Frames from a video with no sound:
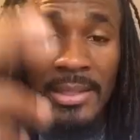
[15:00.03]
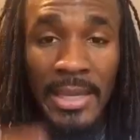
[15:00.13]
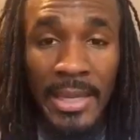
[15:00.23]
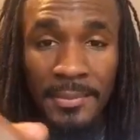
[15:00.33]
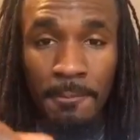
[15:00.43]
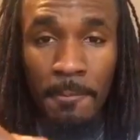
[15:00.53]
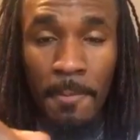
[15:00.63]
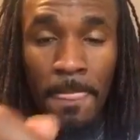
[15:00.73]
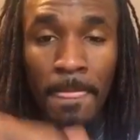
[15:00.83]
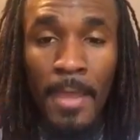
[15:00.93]
again.
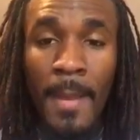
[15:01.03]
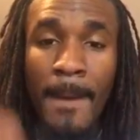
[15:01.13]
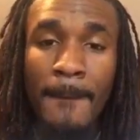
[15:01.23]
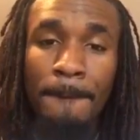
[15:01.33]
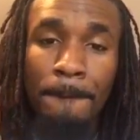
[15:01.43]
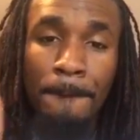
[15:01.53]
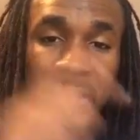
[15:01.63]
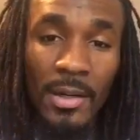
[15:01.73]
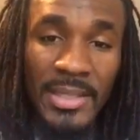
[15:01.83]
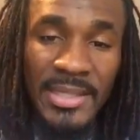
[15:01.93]

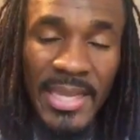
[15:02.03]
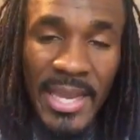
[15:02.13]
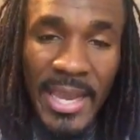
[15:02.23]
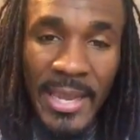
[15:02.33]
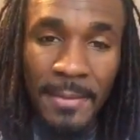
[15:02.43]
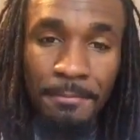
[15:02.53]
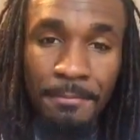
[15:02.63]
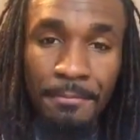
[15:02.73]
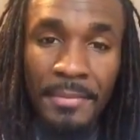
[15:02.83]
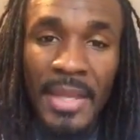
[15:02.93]
Build a team
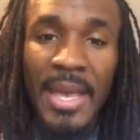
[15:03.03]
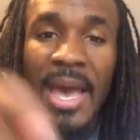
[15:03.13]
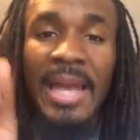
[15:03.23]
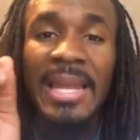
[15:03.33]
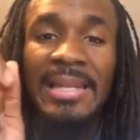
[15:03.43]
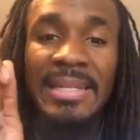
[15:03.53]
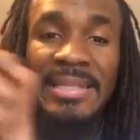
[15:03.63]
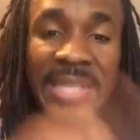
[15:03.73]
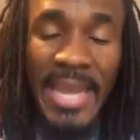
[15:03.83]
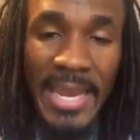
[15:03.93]
and let the
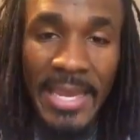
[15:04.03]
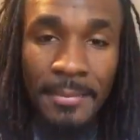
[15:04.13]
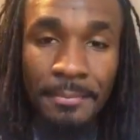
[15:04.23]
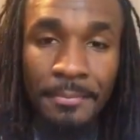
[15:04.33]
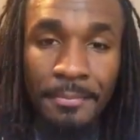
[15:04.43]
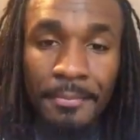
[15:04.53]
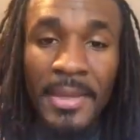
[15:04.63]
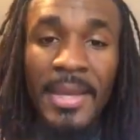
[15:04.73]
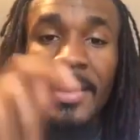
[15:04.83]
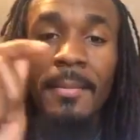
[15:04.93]
team
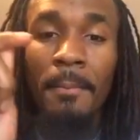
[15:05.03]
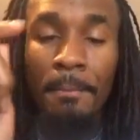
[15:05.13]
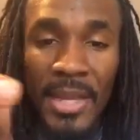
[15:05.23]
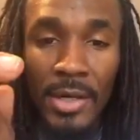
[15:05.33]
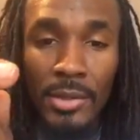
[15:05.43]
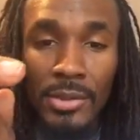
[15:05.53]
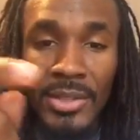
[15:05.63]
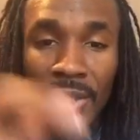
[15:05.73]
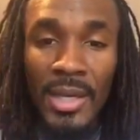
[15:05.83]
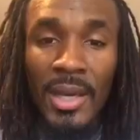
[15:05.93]

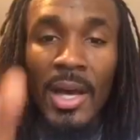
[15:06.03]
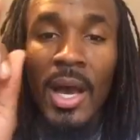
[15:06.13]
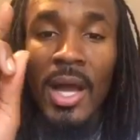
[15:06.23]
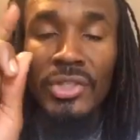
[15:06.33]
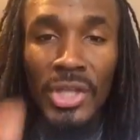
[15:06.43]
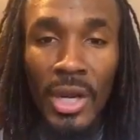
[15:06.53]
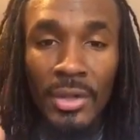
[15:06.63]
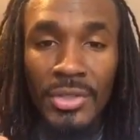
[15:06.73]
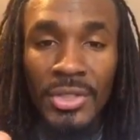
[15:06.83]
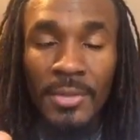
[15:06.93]
build a
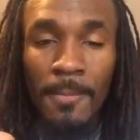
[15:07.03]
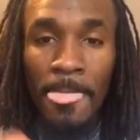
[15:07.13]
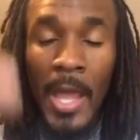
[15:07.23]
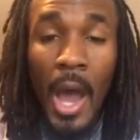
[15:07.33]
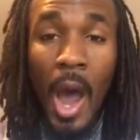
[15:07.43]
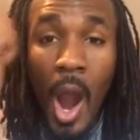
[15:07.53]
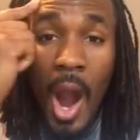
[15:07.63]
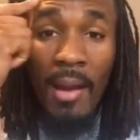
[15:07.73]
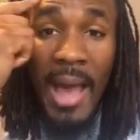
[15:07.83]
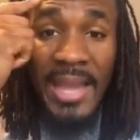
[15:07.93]
church.
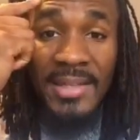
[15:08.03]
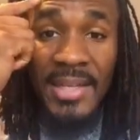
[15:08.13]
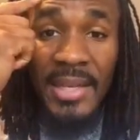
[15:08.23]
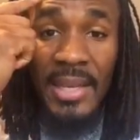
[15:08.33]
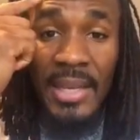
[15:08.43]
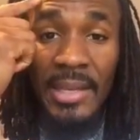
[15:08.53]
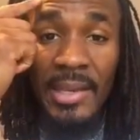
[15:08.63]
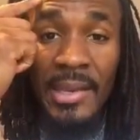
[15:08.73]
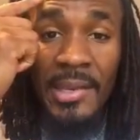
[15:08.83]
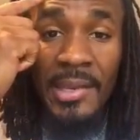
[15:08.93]
Our idea
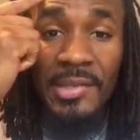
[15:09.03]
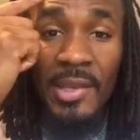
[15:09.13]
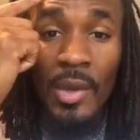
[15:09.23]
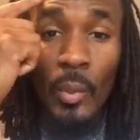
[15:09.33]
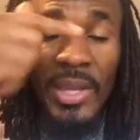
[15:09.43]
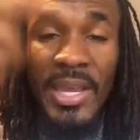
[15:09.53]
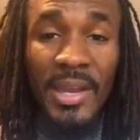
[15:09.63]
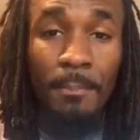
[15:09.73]
is we get a